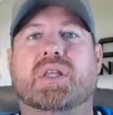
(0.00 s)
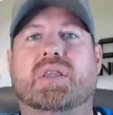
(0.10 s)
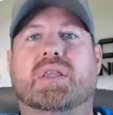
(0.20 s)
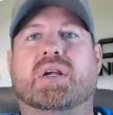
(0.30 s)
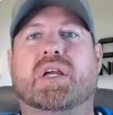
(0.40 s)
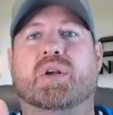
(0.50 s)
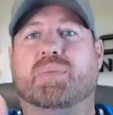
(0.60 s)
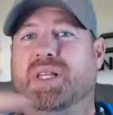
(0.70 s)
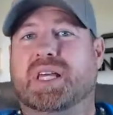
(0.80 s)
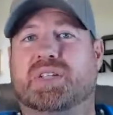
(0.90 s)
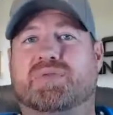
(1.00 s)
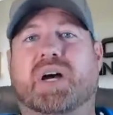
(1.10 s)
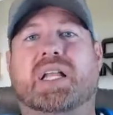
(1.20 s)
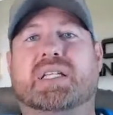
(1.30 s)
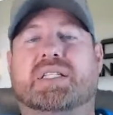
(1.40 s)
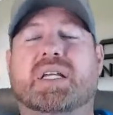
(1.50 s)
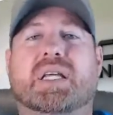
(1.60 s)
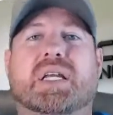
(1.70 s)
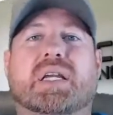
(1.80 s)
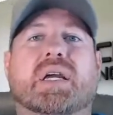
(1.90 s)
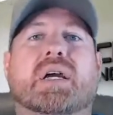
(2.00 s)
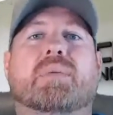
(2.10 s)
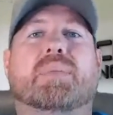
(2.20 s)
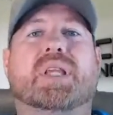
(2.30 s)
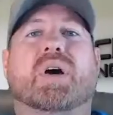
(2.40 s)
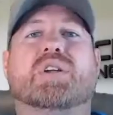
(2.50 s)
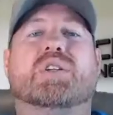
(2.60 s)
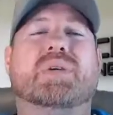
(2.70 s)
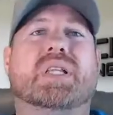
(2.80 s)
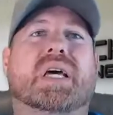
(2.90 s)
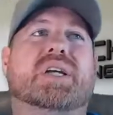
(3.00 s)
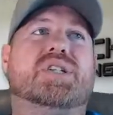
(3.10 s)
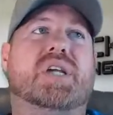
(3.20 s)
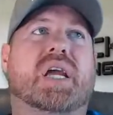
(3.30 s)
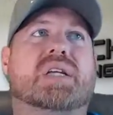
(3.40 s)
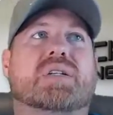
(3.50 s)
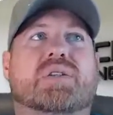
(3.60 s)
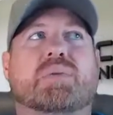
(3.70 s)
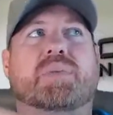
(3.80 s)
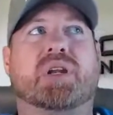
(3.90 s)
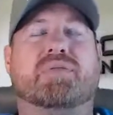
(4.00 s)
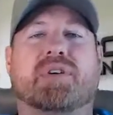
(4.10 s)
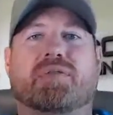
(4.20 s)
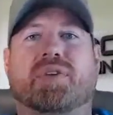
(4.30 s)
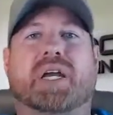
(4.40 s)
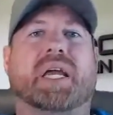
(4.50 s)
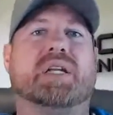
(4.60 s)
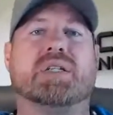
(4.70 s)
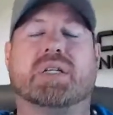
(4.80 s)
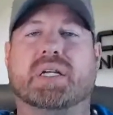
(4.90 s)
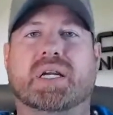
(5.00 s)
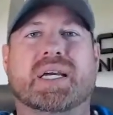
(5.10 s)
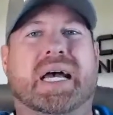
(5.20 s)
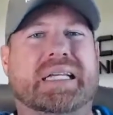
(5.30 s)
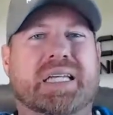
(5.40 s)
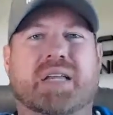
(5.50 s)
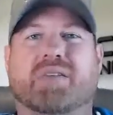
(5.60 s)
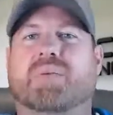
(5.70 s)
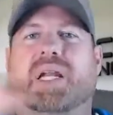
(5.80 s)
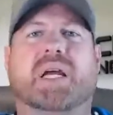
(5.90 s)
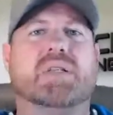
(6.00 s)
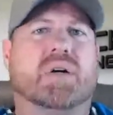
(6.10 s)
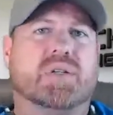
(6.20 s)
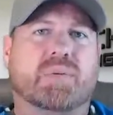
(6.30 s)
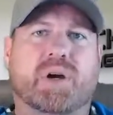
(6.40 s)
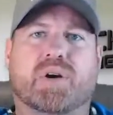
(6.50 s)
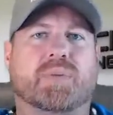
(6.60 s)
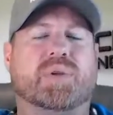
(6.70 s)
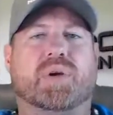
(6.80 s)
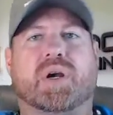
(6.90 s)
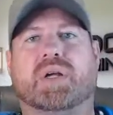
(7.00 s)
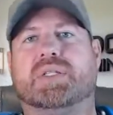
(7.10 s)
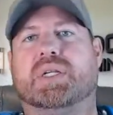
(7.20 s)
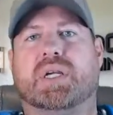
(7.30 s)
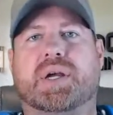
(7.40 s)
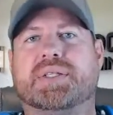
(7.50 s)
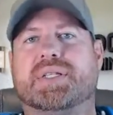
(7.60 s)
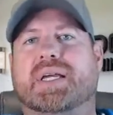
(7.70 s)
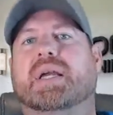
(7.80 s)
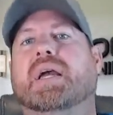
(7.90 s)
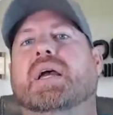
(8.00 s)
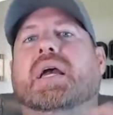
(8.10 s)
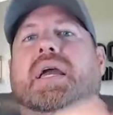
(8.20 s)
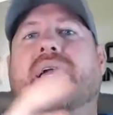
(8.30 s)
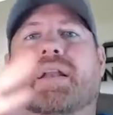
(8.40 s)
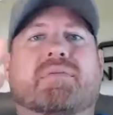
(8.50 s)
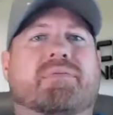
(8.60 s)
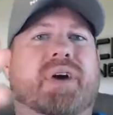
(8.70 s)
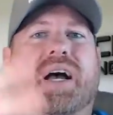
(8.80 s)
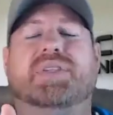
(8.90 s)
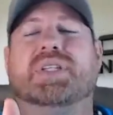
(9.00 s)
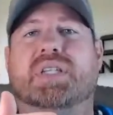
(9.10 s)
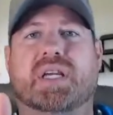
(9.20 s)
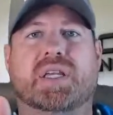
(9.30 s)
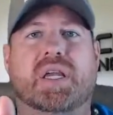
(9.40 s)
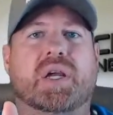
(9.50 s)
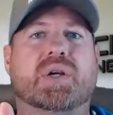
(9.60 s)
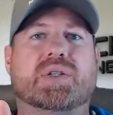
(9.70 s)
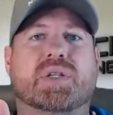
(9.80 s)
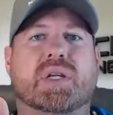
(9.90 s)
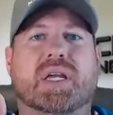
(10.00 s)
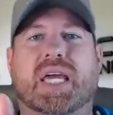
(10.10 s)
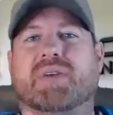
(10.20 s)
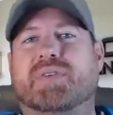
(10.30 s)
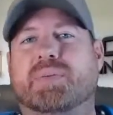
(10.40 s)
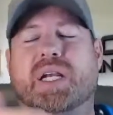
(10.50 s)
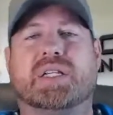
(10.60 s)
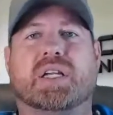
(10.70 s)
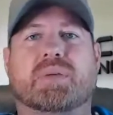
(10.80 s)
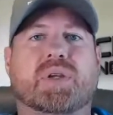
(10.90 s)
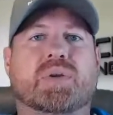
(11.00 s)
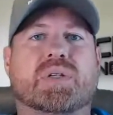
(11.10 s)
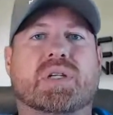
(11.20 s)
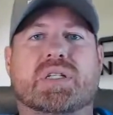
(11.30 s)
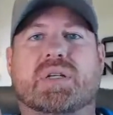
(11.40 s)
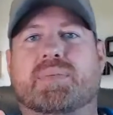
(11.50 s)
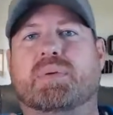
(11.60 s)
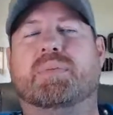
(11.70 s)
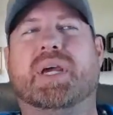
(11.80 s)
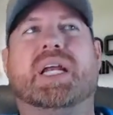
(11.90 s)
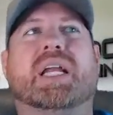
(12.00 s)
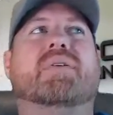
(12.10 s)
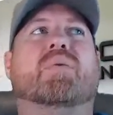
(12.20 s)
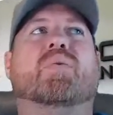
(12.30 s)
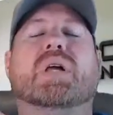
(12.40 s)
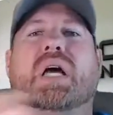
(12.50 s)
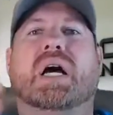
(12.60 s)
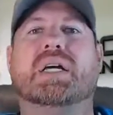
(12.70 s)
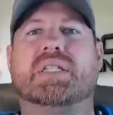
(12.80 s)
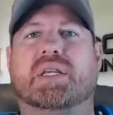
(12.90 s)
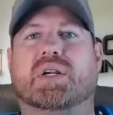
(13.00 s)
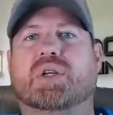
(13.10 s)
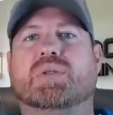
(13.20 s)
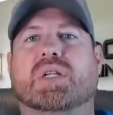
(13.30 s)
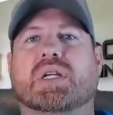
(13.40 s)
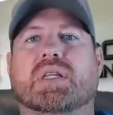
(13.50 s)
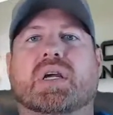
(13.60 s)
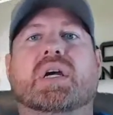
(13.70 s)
it'll be less volatility, but there'll also be less chance to benefit financially. I tell everybody I talk to about cryptocurrency, I say in 5 to 10 years, everybody's going to be using it. Some people may not even realize that they're using it.